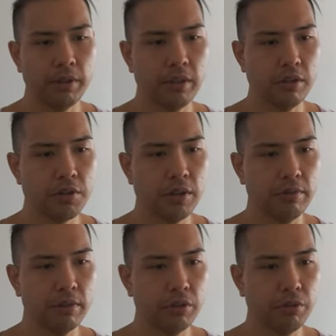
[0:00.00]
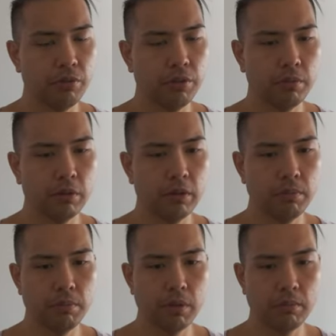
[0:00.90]
does have a YouTube
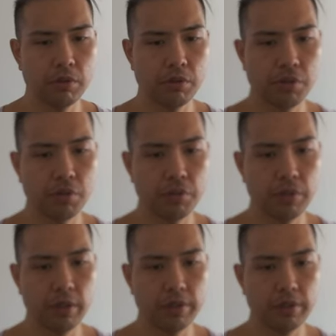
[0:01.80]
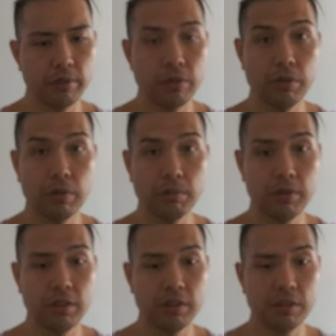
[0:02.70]
clip. I'm just going to show you guys how to
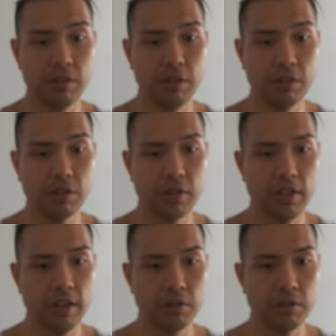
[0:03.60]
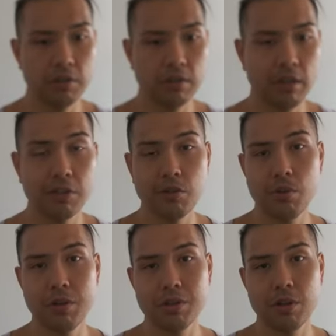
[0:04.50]
complete these tasks. As
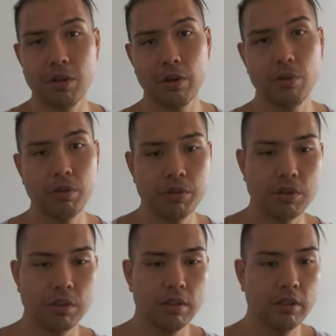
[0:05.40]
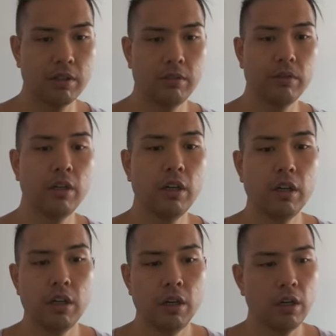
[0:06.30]
always, I always uh,
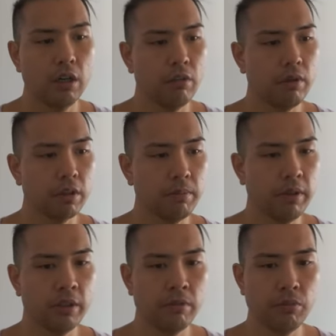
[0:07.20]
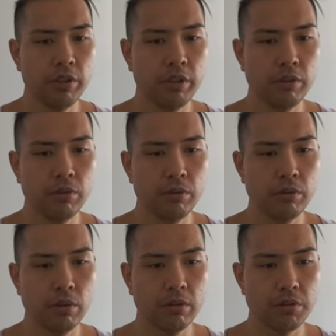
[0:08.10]
recommend reading through
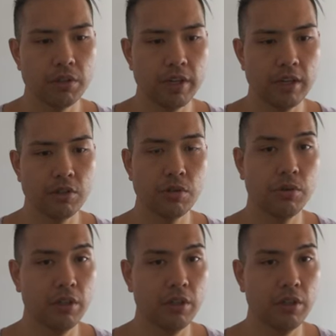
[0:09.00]
all these tasks so you can